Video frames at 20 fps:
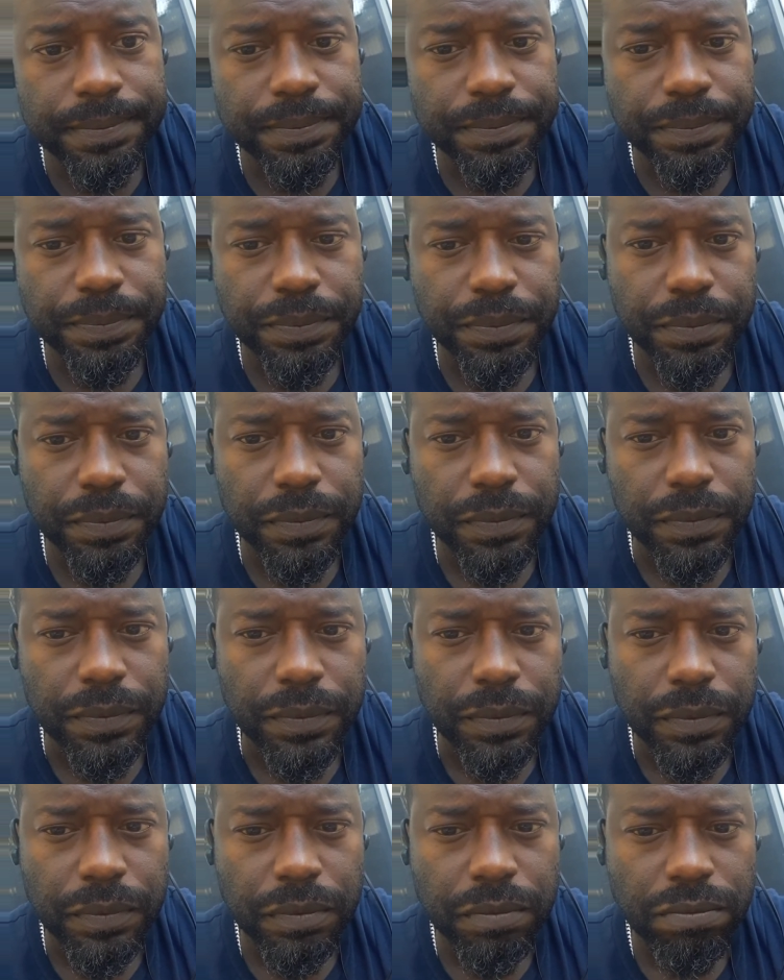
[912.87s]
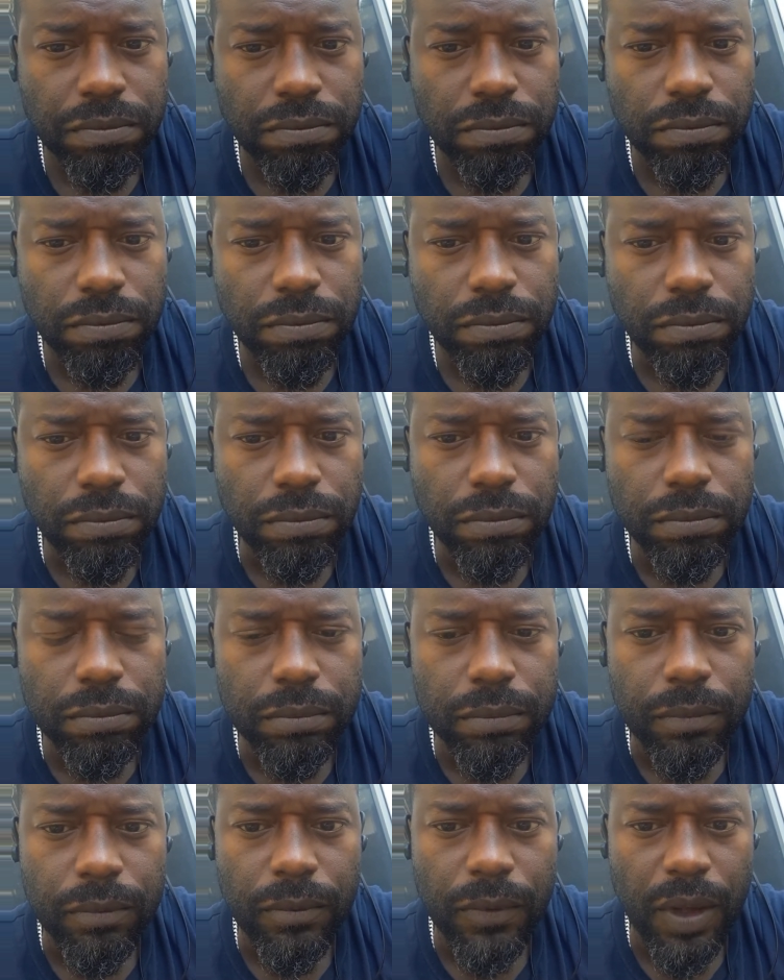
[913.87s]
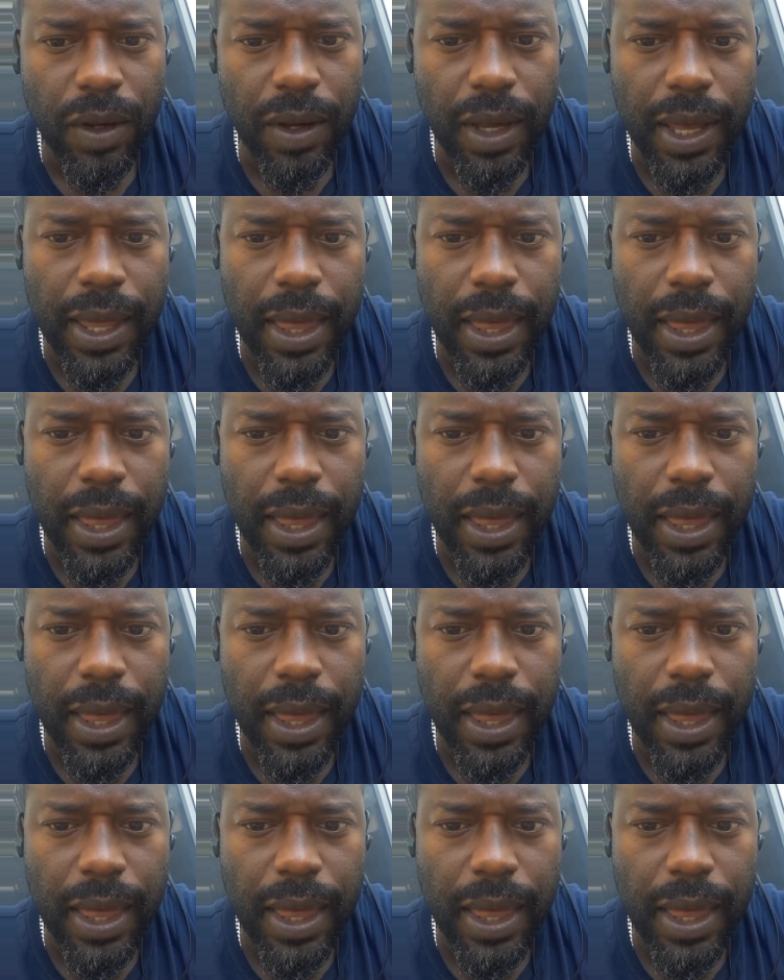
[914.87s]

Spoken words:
[no speech]